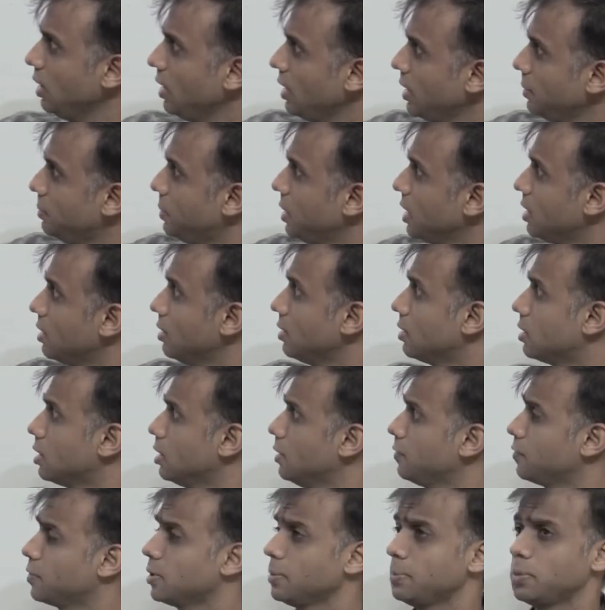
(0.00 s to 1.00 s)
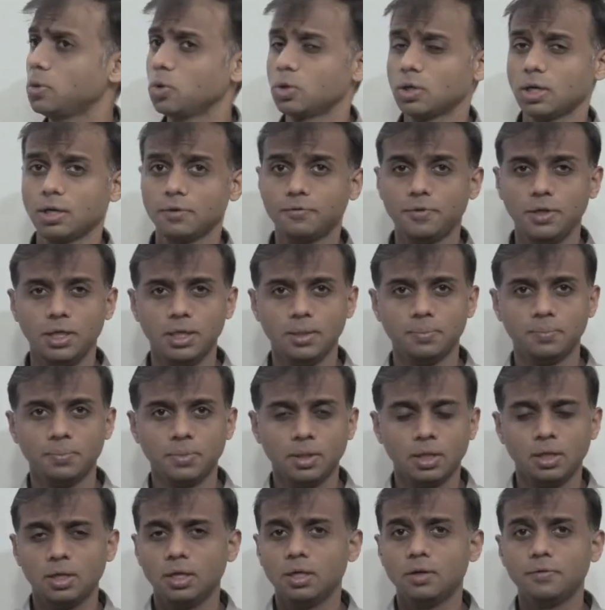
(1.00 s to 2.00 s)
elliptical curve cryptography,
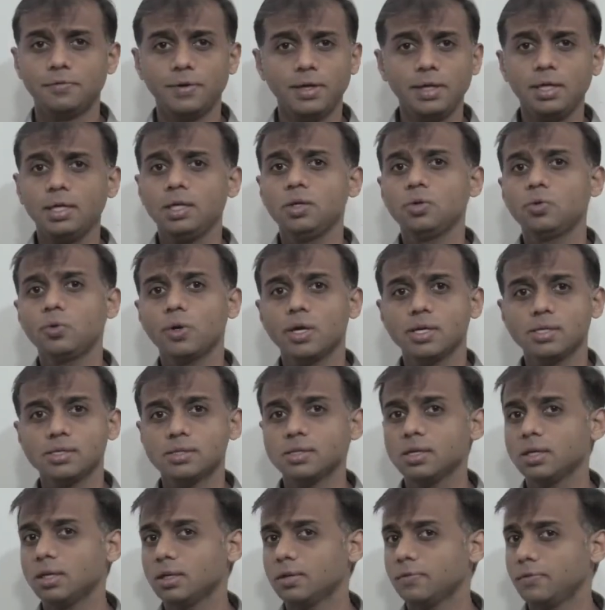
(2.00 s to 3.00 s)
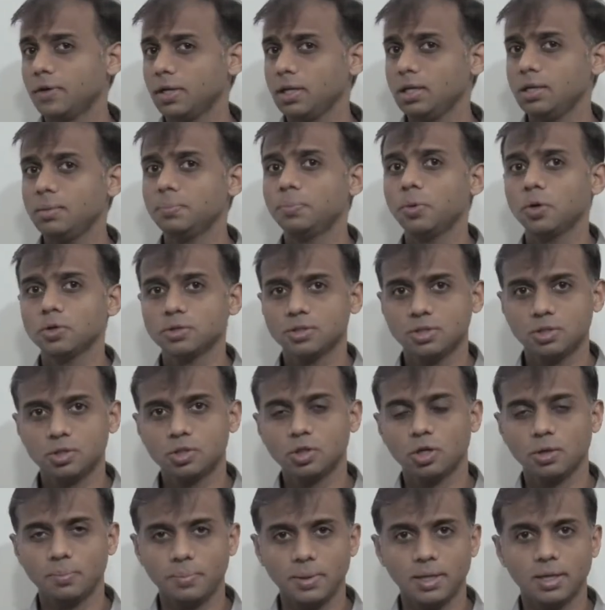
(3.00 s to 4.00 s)
a very interesting and very important
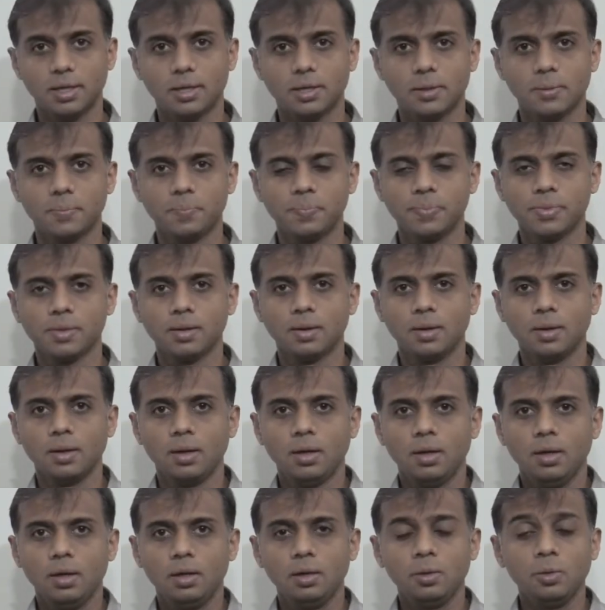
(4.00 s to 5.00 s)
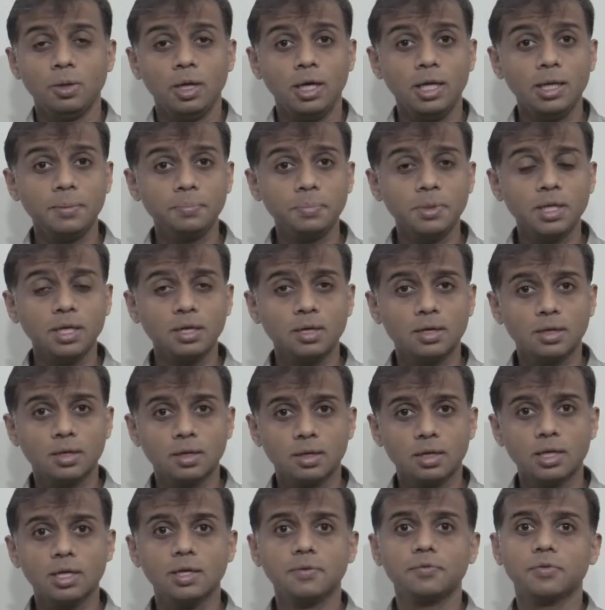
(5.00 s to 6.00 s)
topic. Now
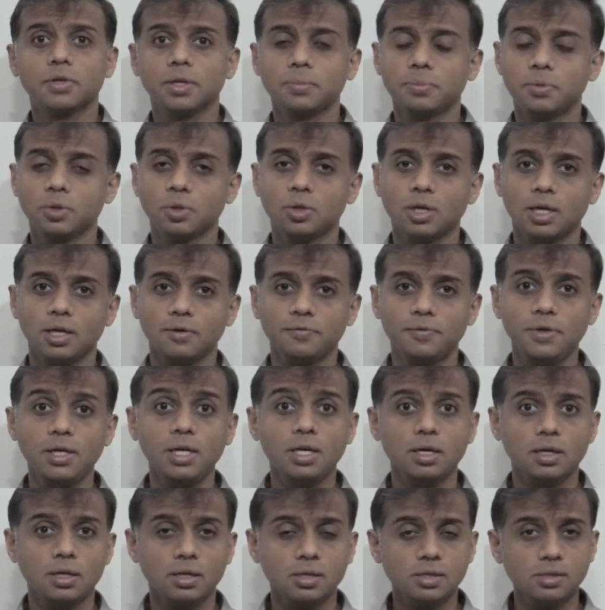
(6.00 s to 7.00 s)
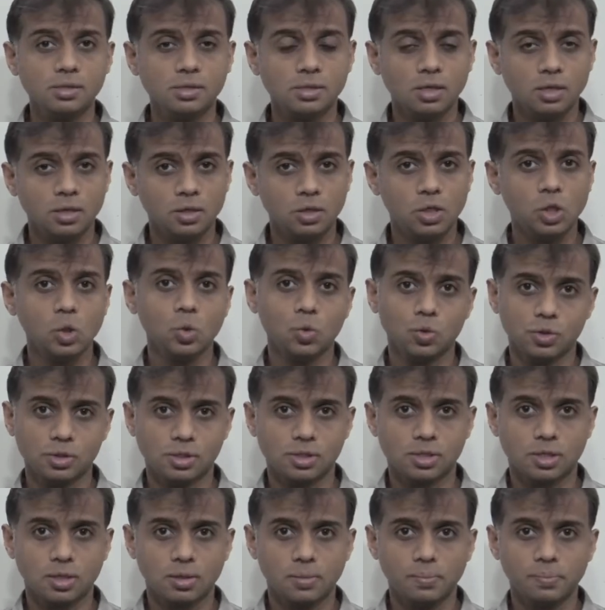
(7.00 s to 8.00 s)
elliptic curve cryptography is
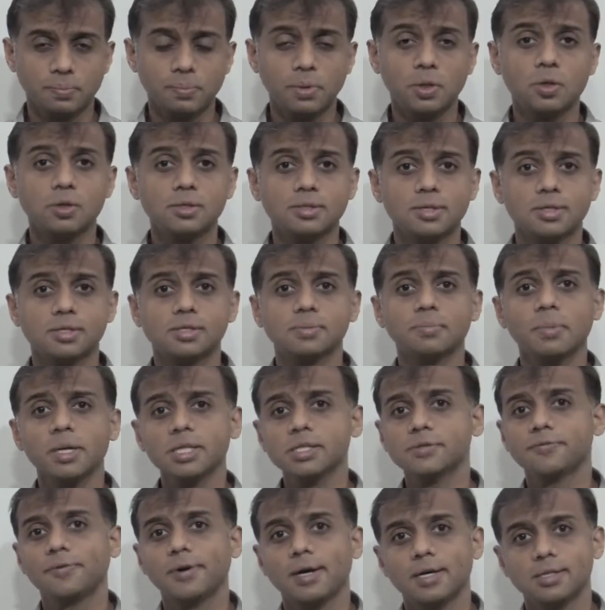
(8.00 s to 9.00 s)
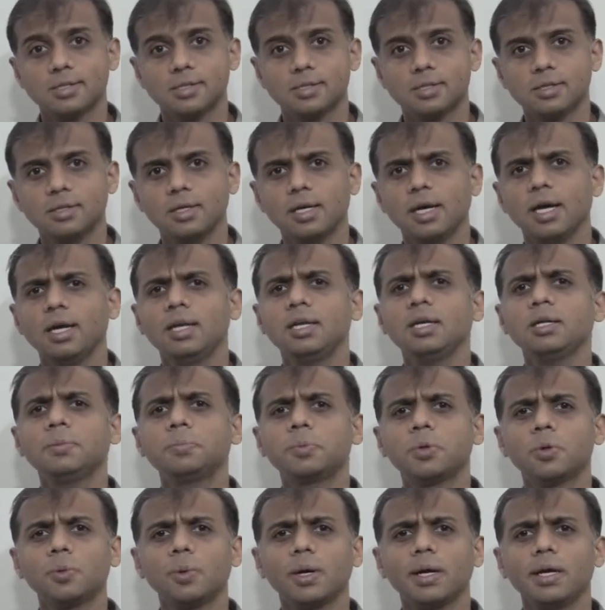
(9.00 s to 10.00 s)
used because it's much faster and it
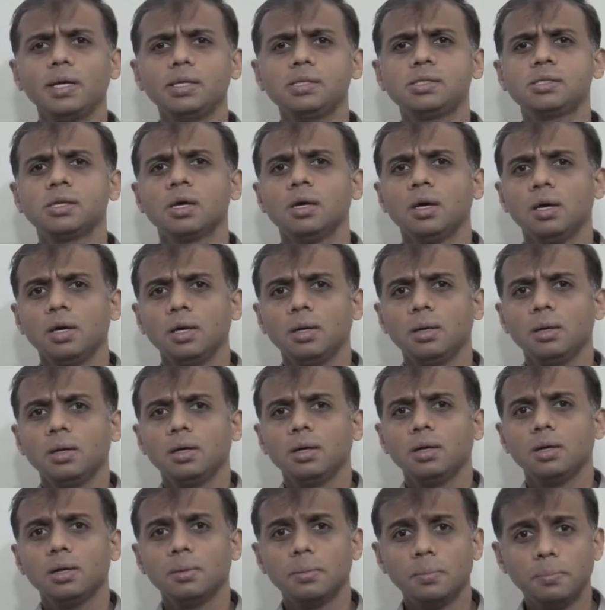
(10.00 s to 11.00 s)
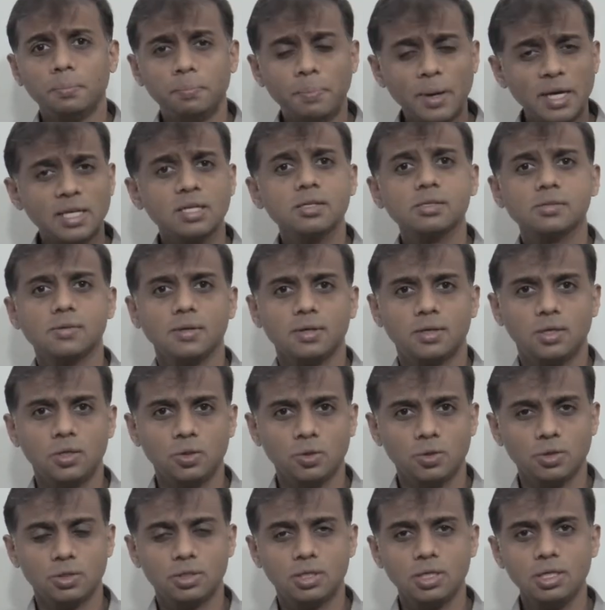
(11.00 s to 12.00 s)
provides better
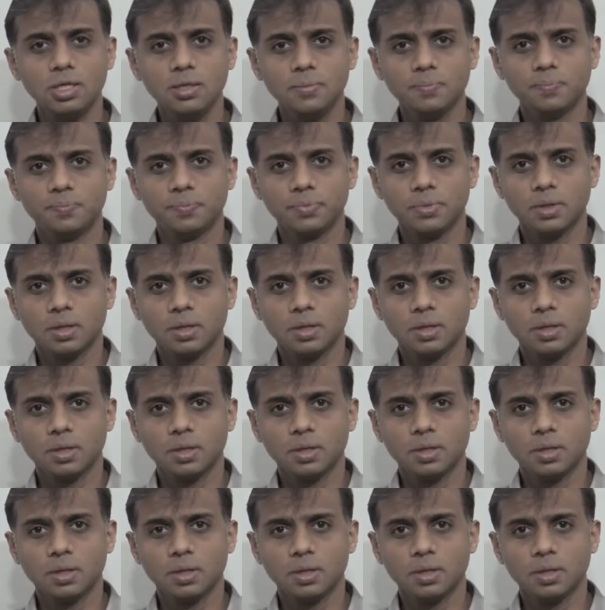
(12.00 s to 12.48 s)
security